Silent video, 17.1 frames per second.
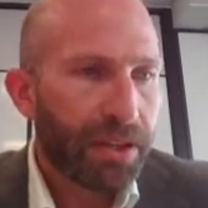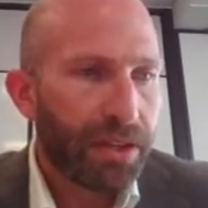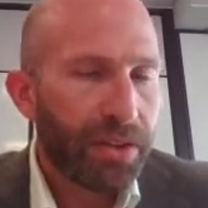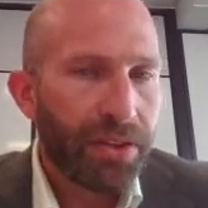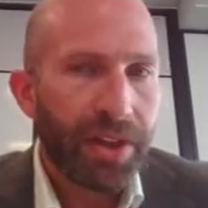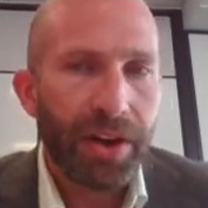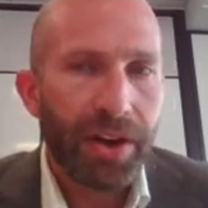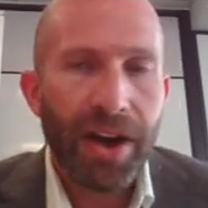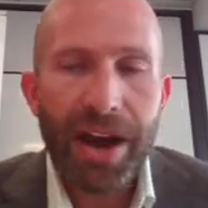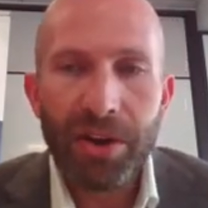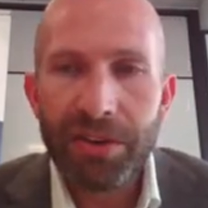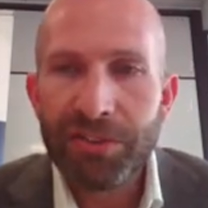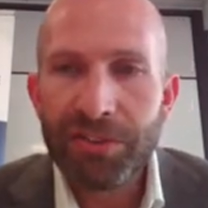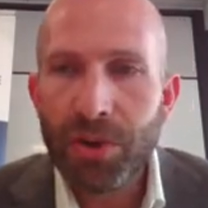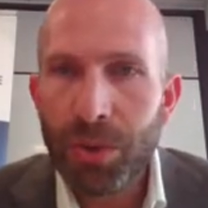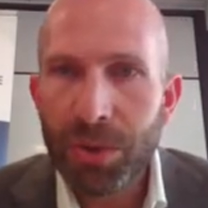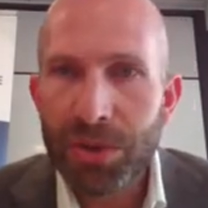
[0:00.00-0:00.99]
There are,
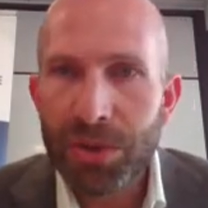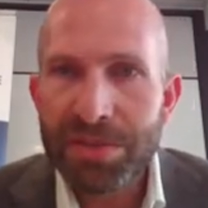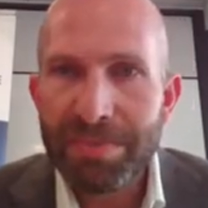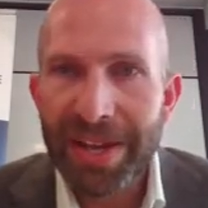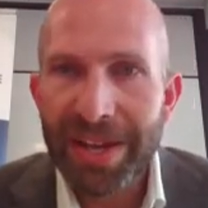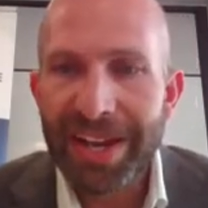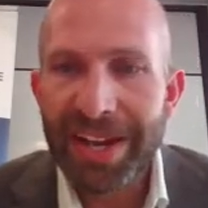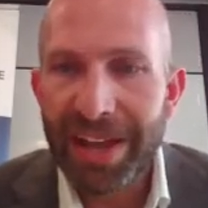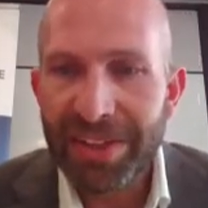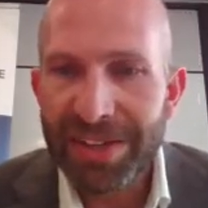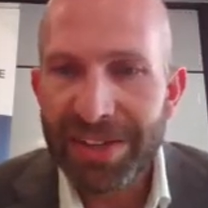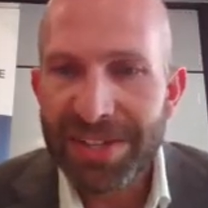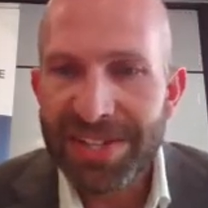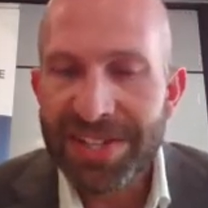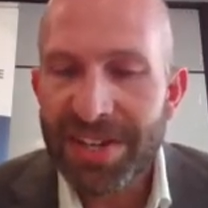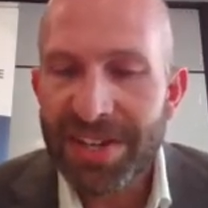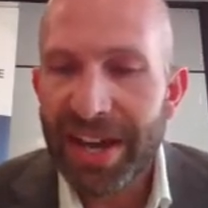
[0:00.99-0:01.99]
of course, many
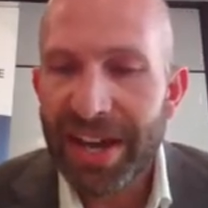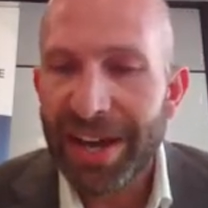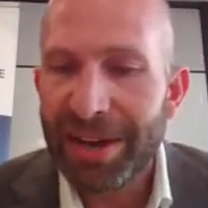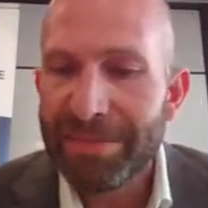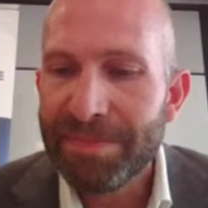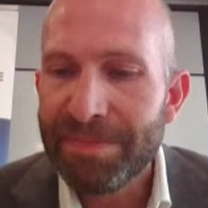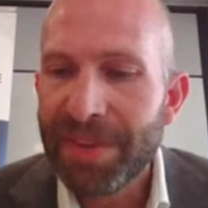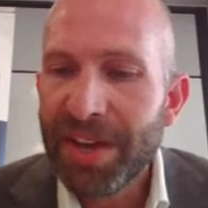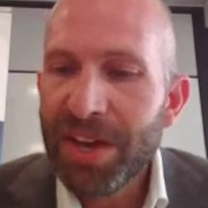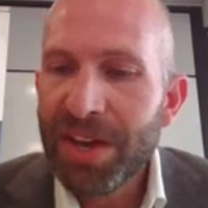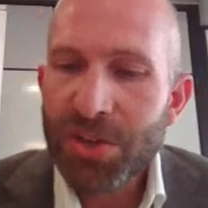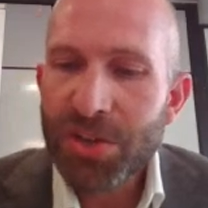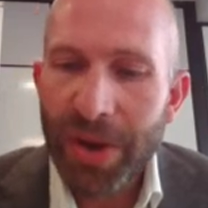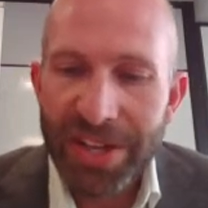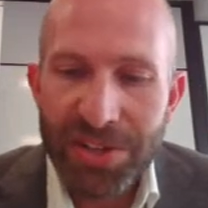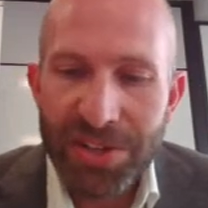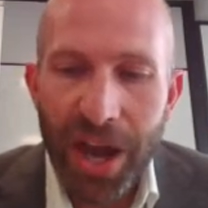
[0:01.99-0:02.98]
others.
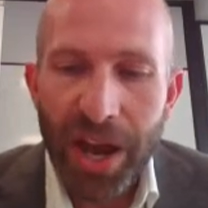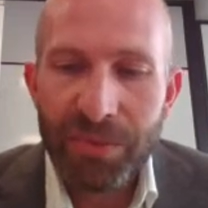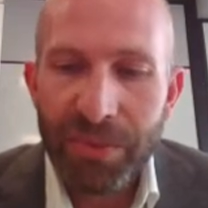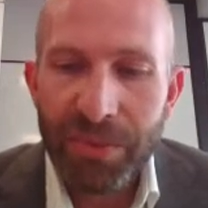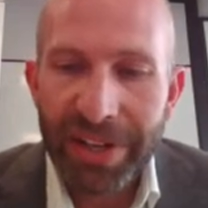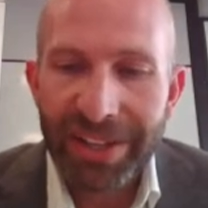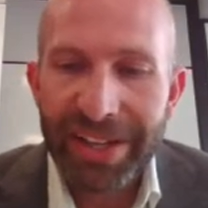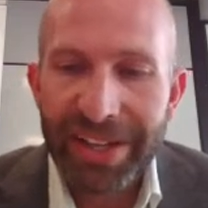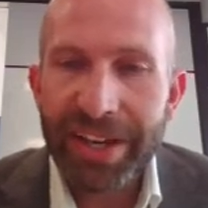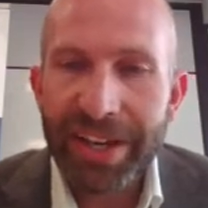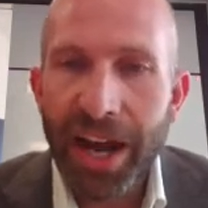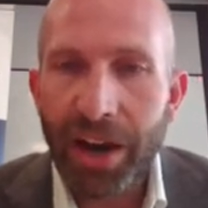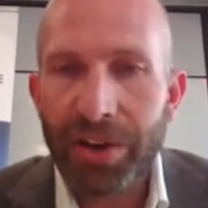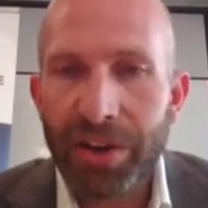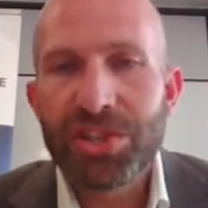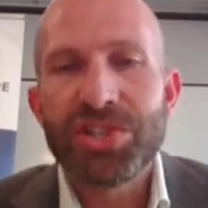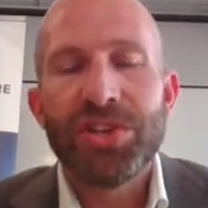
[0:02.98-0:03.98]
So I'd really
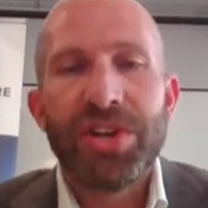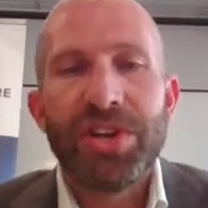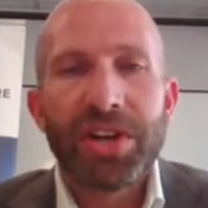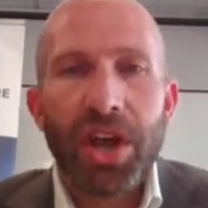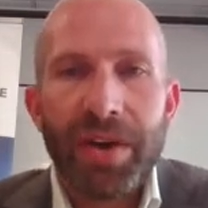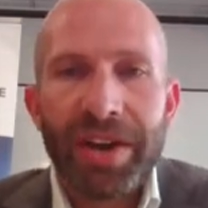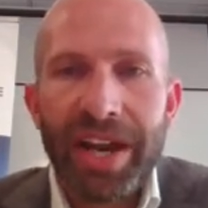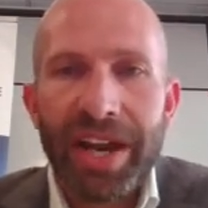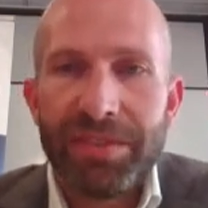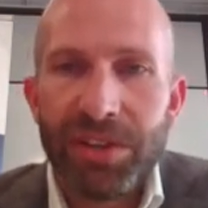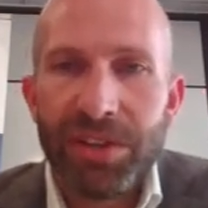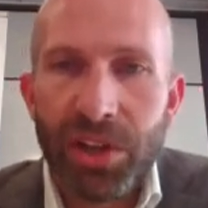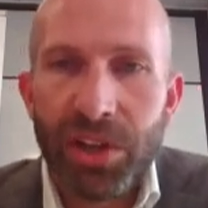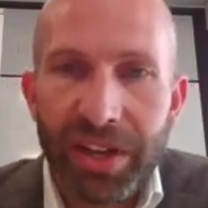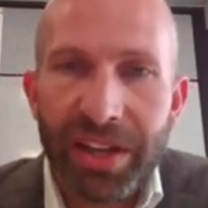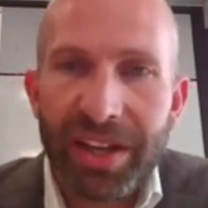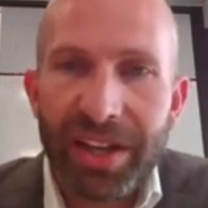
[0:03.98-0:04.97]
encourage you to go and have a
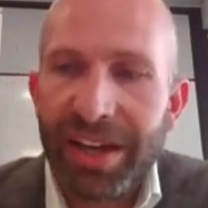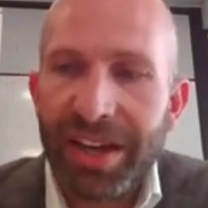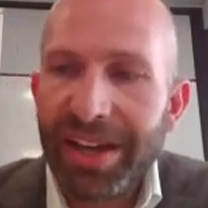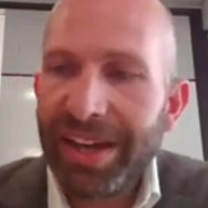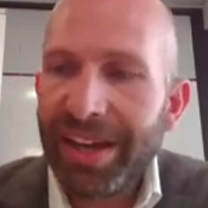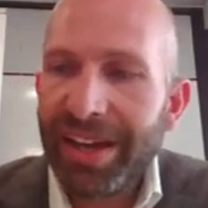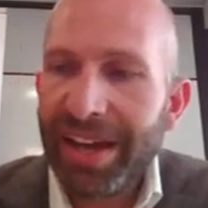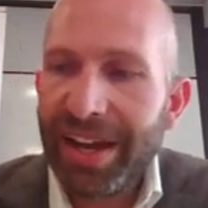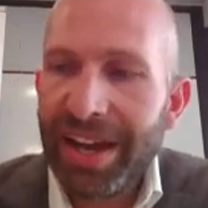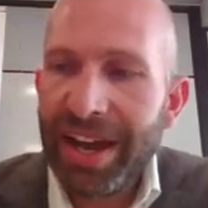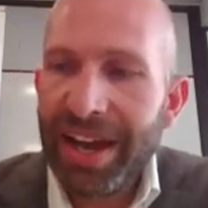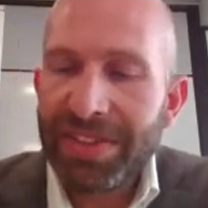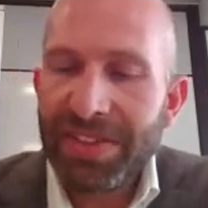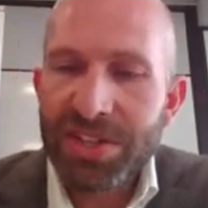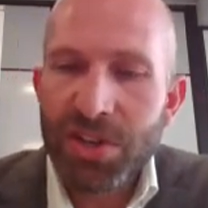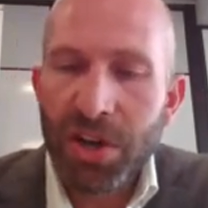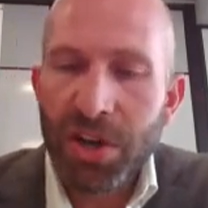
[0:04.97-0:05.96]
look
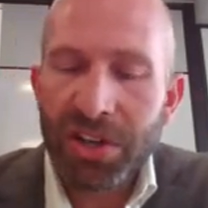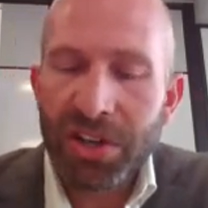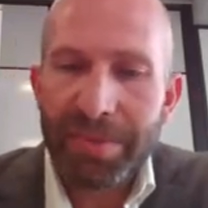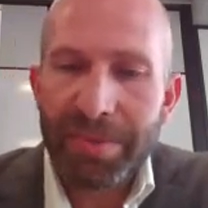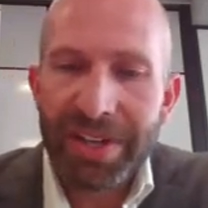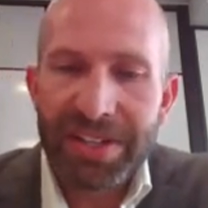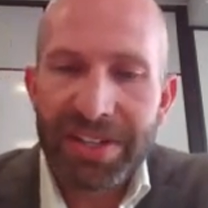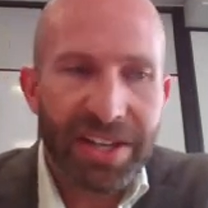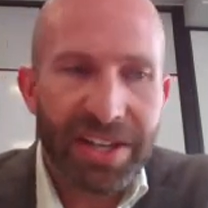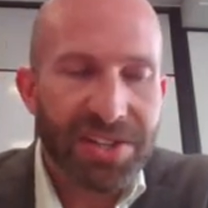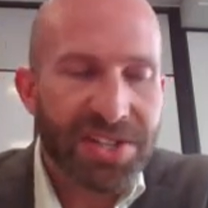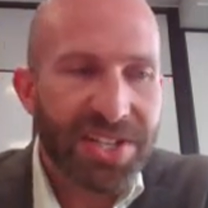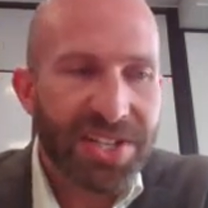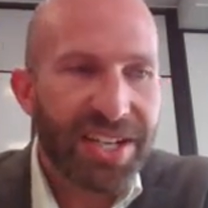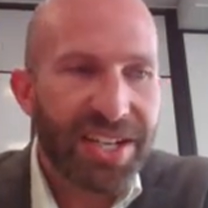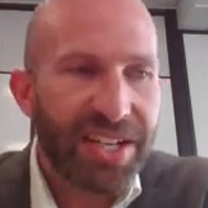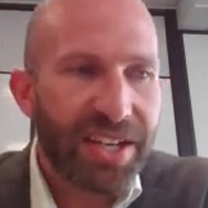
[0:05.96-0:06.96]
at the document and
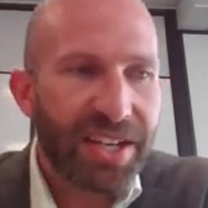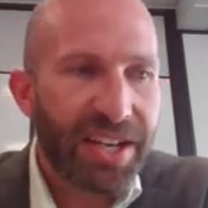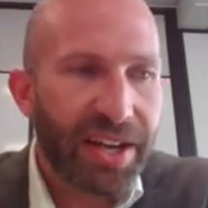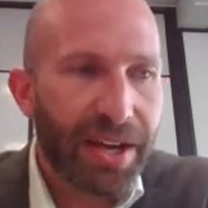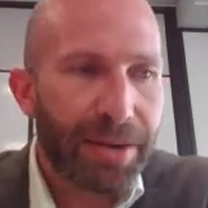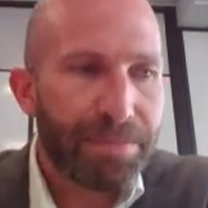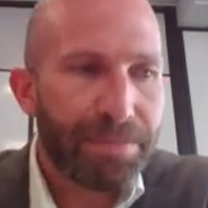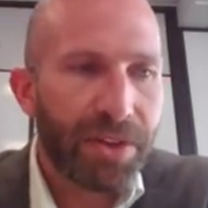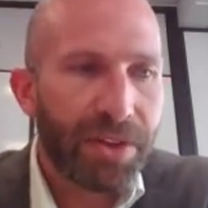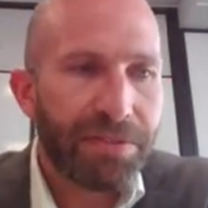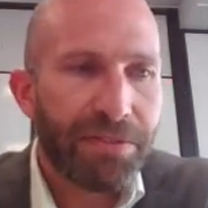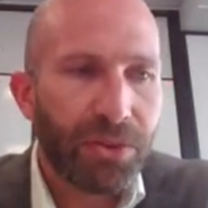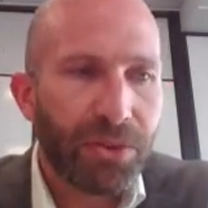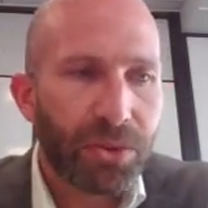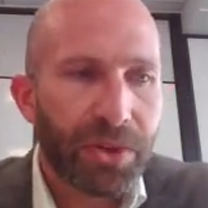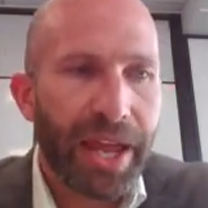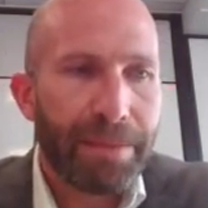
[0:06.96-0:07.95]
see the
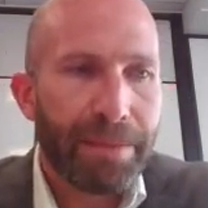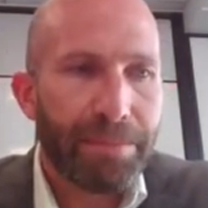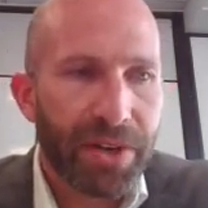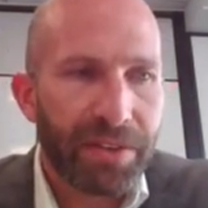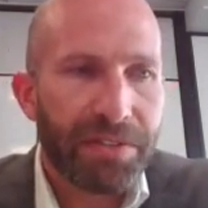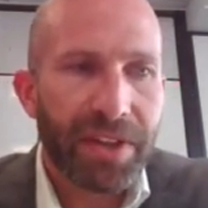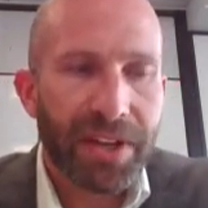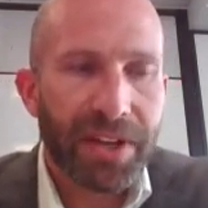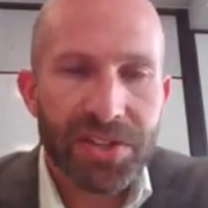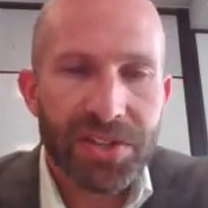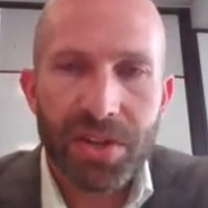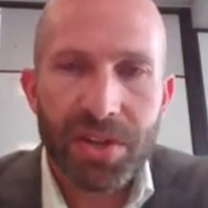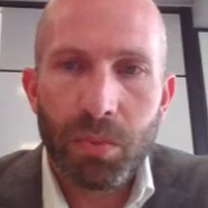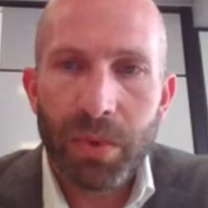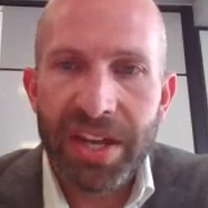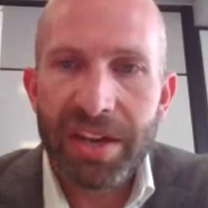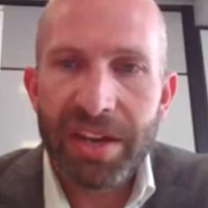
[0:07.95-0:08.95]
full gambit of things
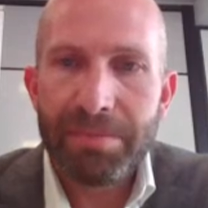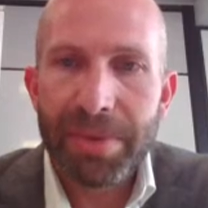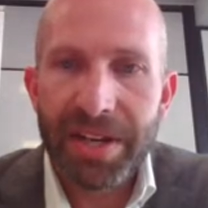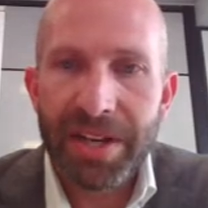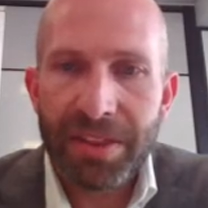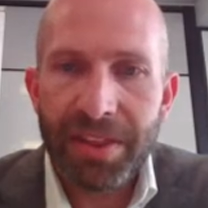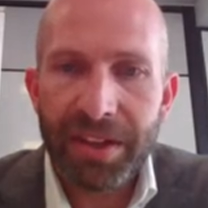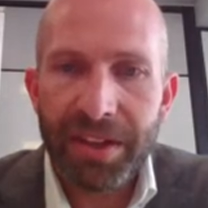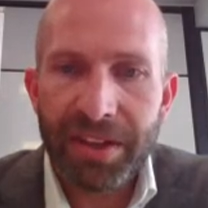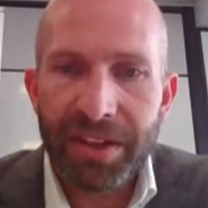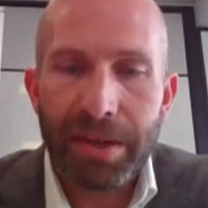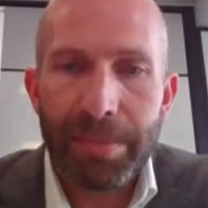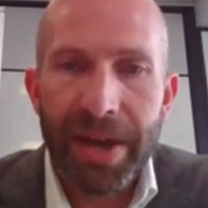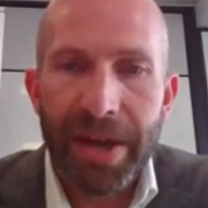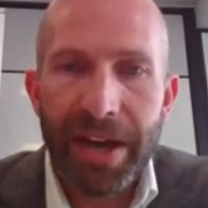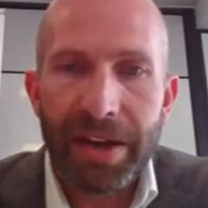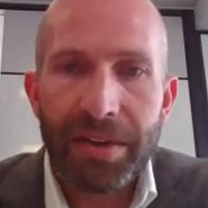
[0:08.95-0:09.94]
that we have been thinking
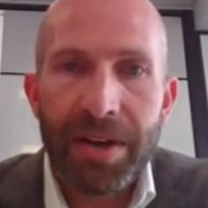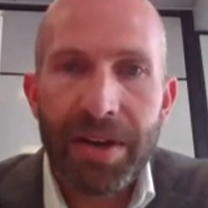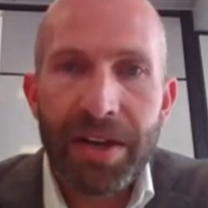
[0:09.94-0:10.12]
about.